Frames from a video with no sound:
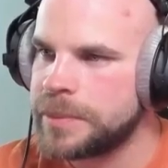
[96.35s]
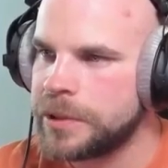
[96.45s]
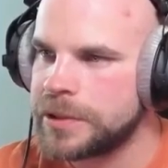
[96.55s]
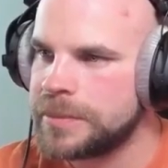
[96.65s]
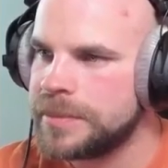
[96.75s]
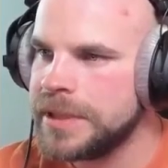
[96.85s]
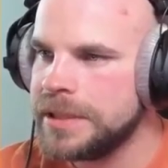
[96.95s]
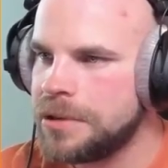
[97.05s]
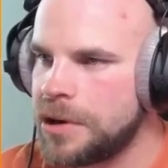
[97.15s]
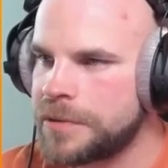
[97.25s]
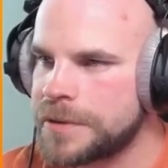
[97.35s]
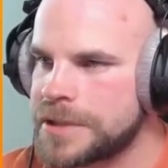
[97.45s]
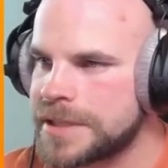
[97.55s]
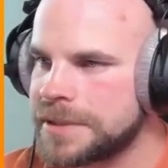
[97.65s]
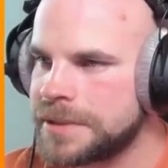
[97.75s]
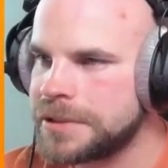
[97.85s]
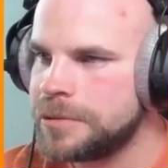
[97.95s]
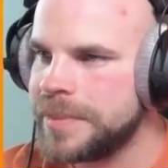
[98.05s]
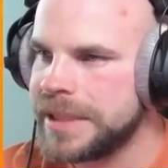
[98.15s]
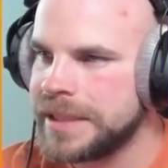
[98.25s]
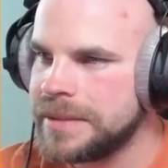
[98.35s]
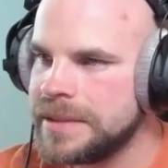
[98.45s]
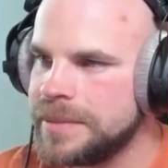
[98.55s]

pulled him over just a little bit.